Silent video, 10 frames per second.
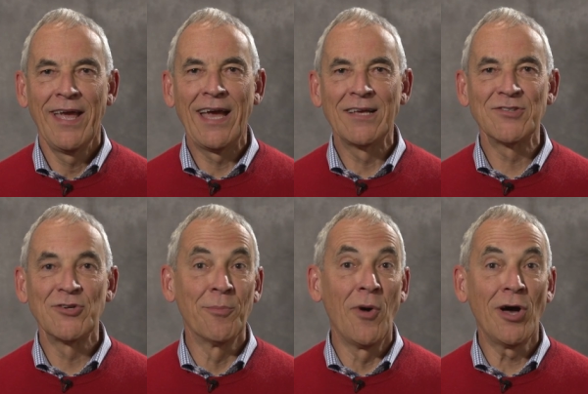As
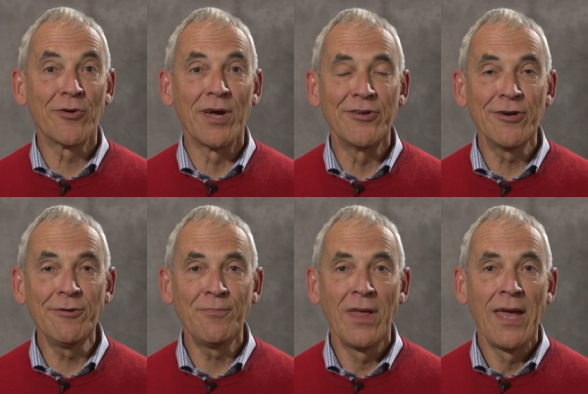your
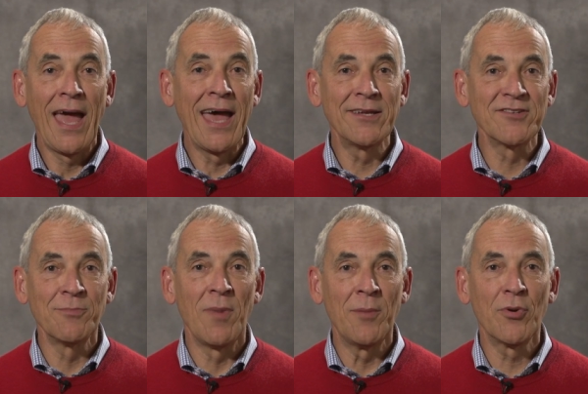moderator and as
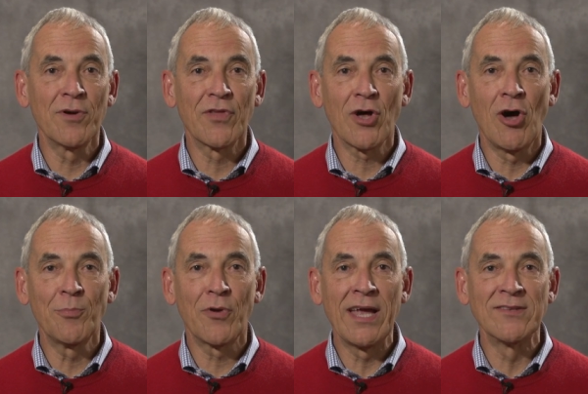a member of the
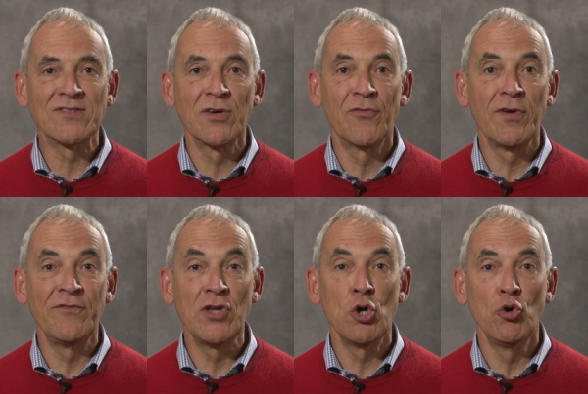Comprehensive
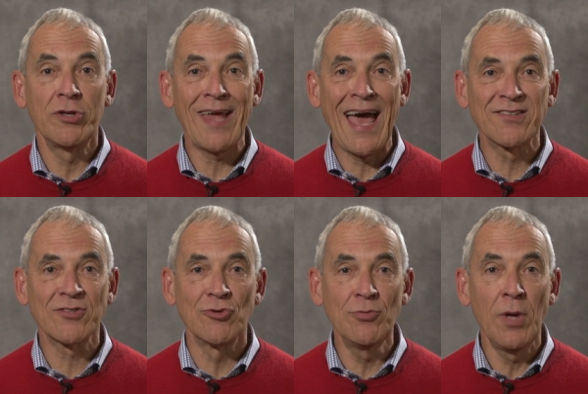Review
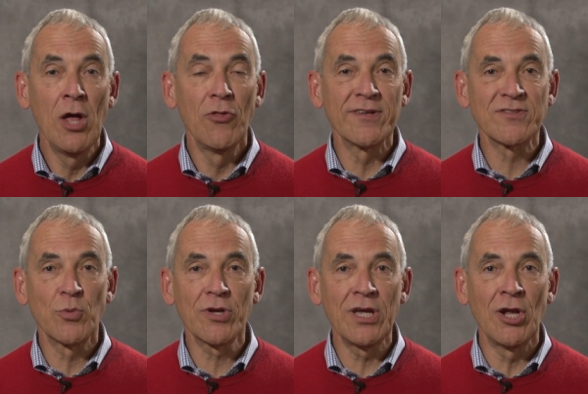Task Group that is
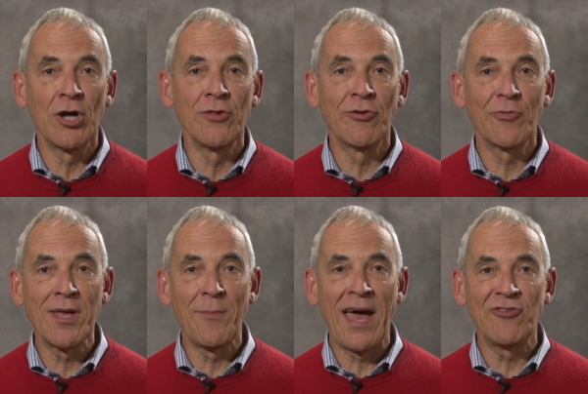working on the
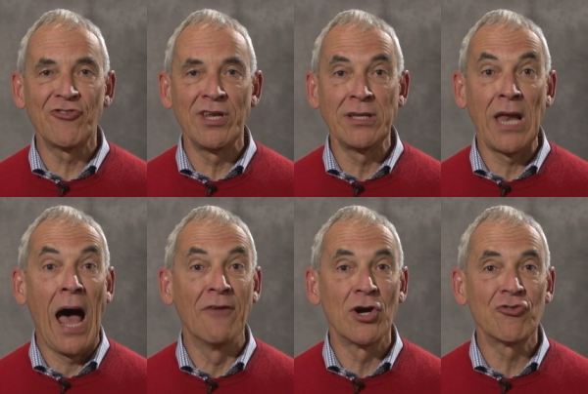reimagining
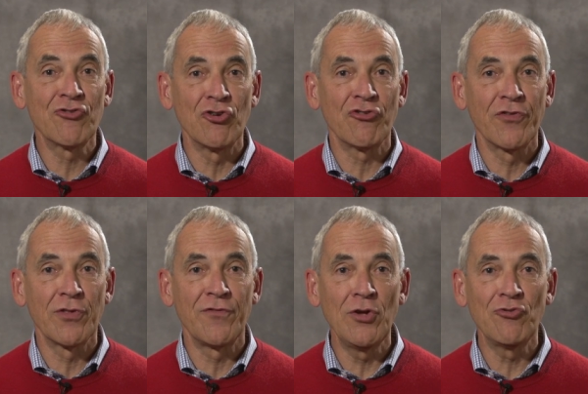of our church for
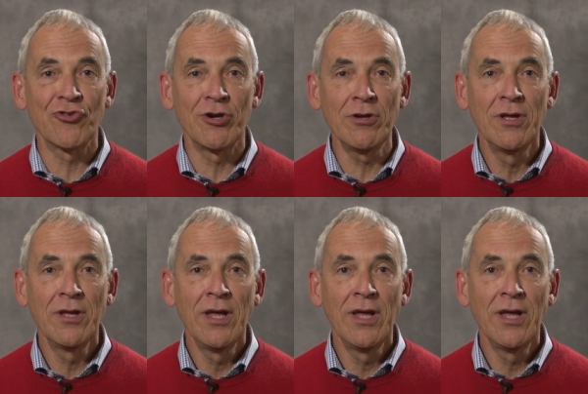the future,